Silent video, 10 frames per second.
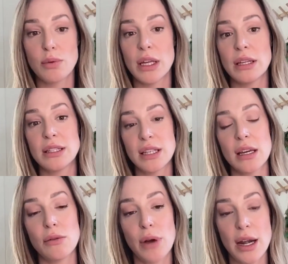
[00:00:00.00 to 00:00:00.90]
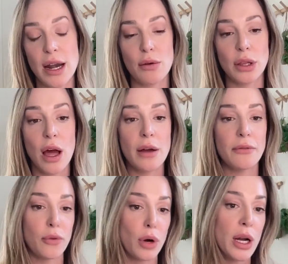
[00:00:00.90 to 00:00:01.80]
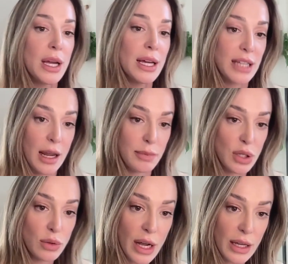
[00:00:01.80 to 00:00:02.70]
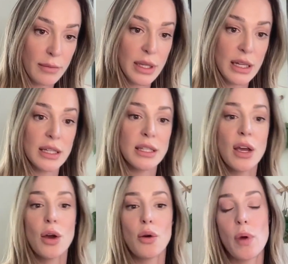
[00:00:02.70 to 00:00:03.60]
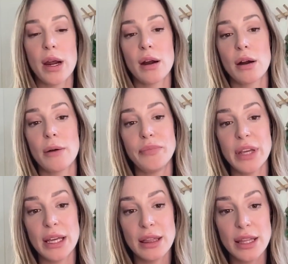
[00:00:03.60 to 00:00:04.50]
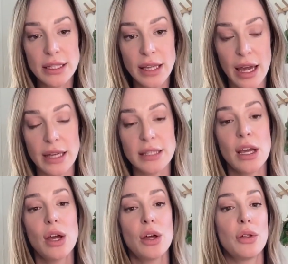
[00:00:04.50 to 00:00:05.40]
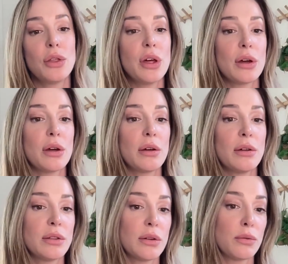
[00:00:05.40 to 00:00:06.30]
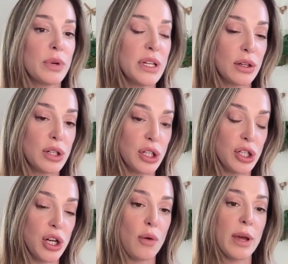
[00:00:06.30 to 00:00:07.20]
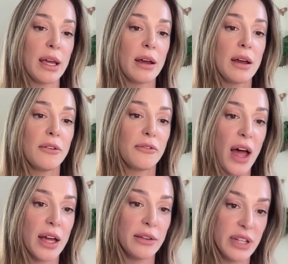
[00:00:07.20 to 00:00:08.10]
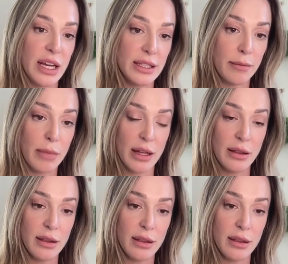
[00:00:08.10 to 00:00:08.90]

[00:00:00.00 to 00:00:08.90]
We see it right now a lot for type 2 diabetes, where in this case, the research is showing 5 days a month